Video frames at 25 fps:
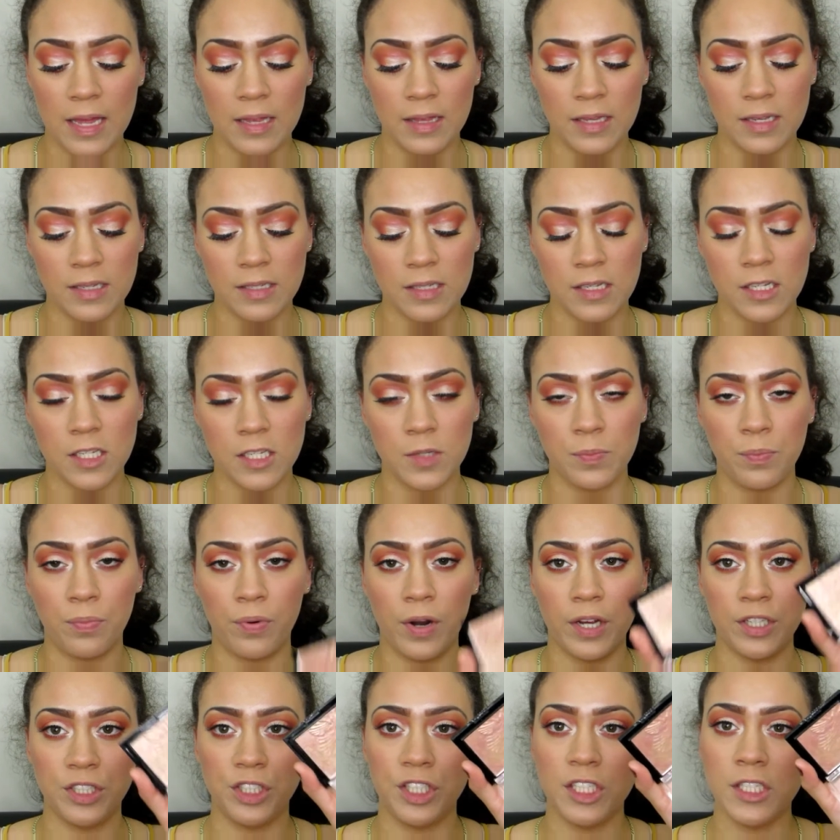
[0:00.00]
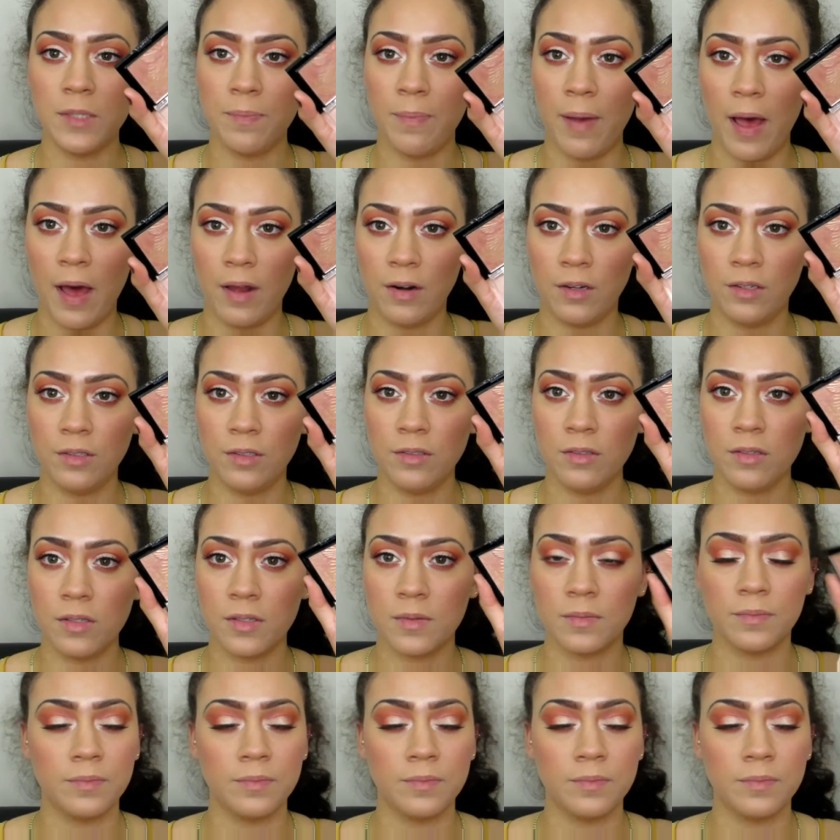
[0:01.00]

and this is Precious Petals.